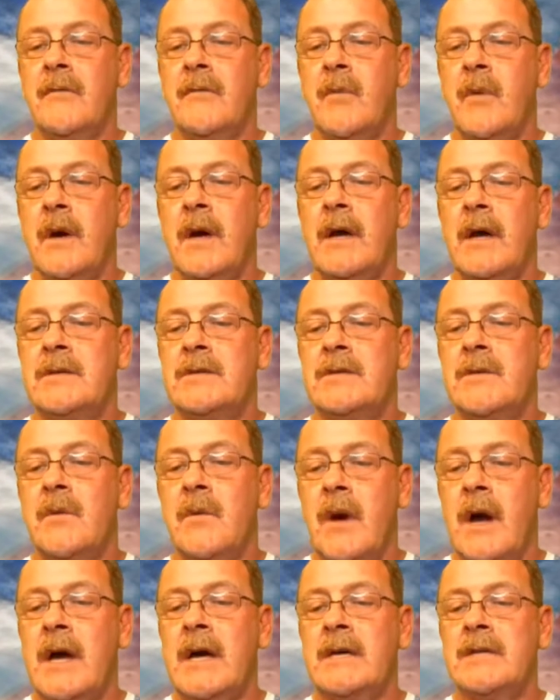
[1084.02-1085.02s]
have went to
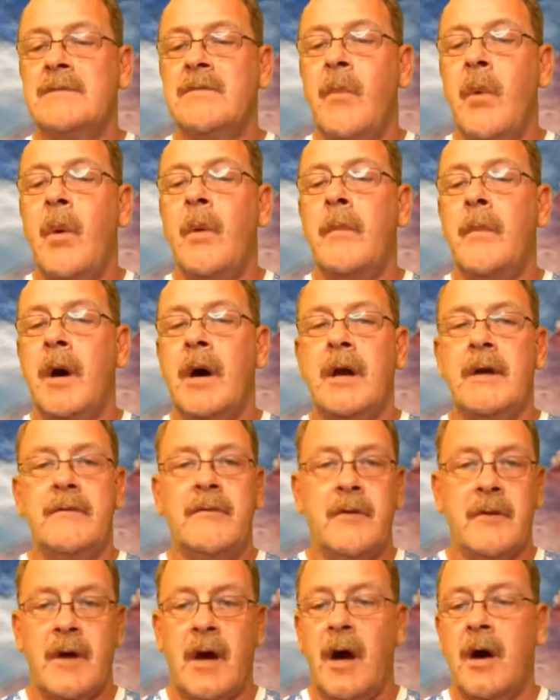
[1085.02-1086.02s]
raise more money
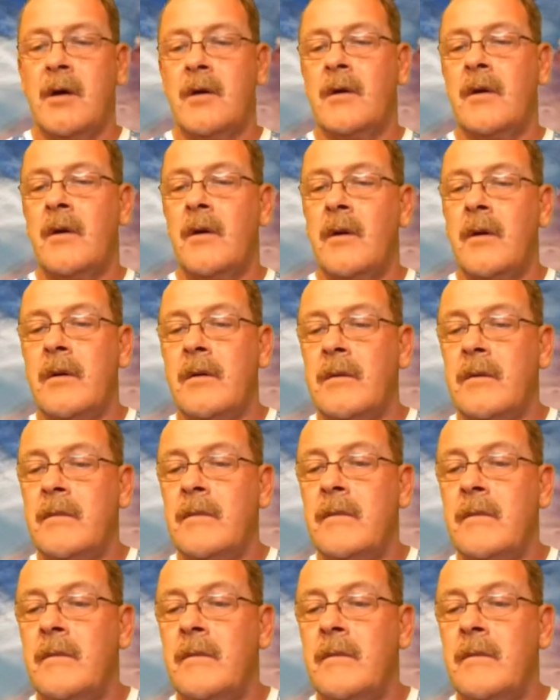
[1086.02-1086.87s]
for the Honor Guard.